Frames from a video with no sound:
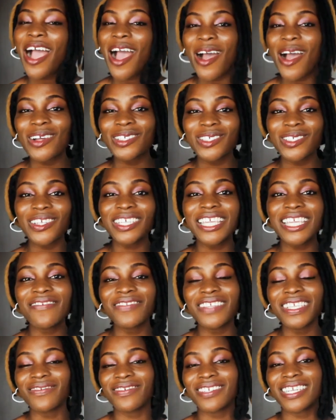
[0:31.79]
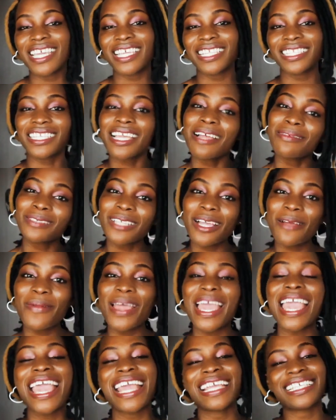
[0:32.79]
Also give this video a thumbs
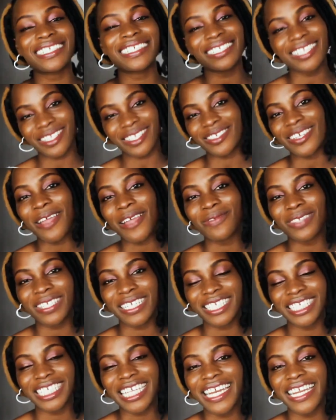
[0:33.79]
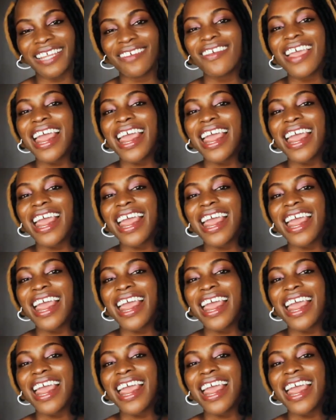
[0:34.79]
up and subscribe to the channel.